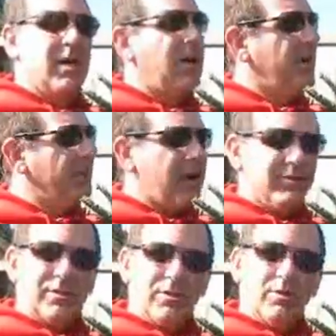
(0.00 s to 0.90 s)

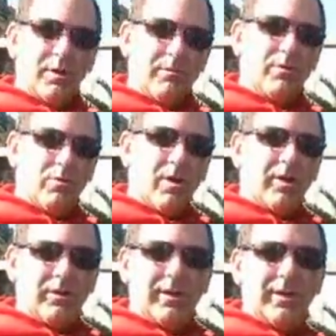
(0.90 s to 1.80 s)
Obviously, you want to put
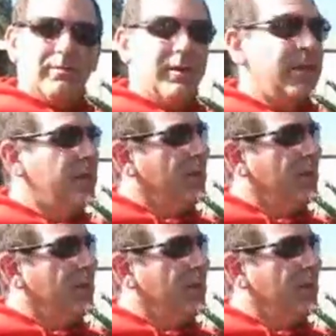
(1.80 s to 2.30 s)
water in them, and